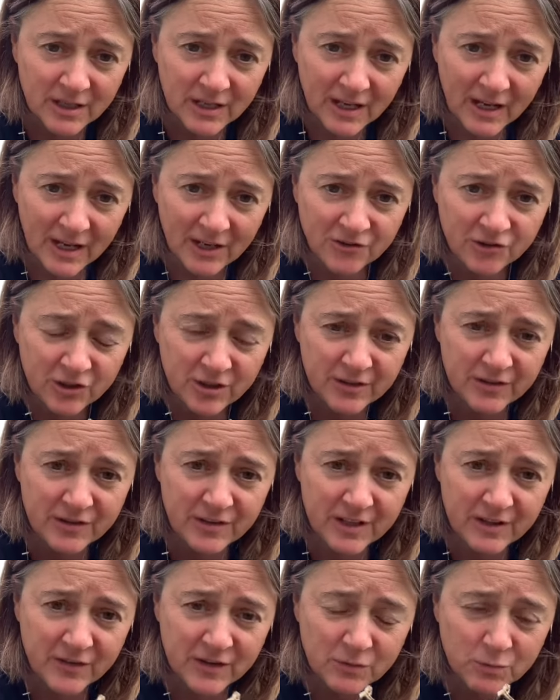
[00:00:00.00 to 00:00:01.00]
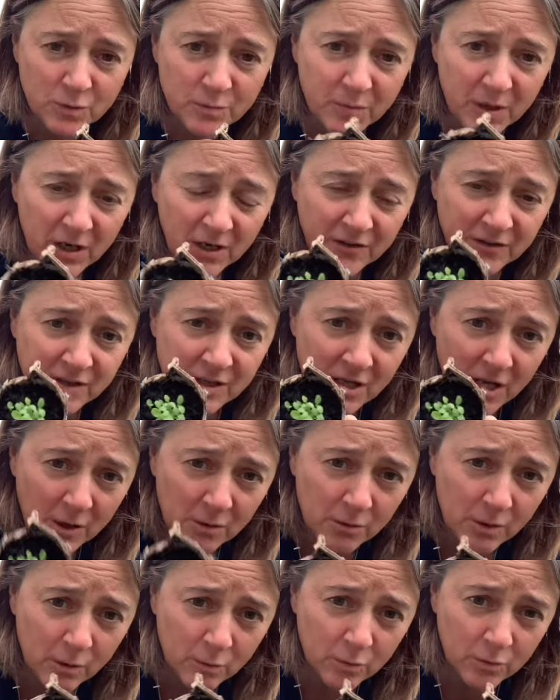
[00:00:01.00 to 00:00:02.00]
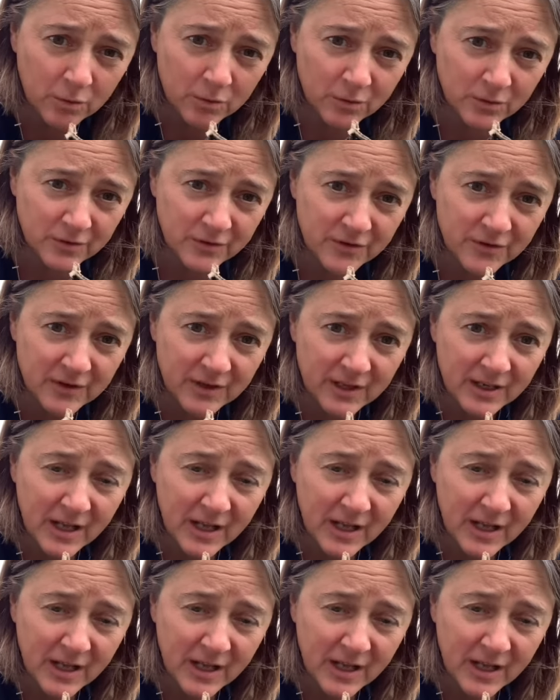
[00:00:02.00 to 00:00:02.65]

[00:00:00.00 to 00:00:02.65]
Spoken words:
As you can see, this would pass no awards in